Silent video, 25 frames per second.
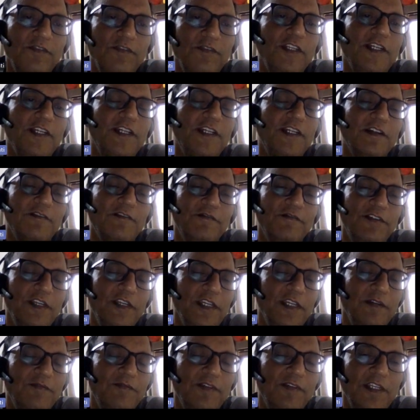If we
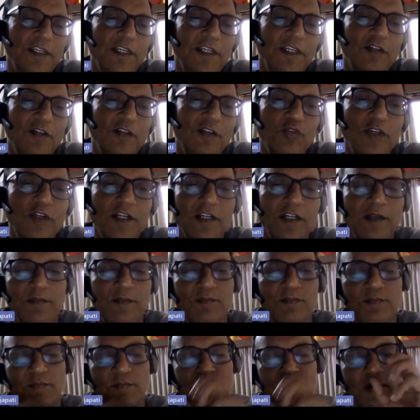need to get
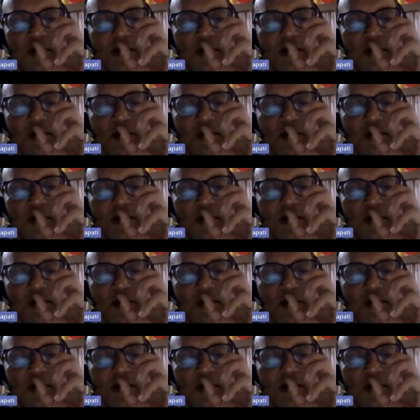a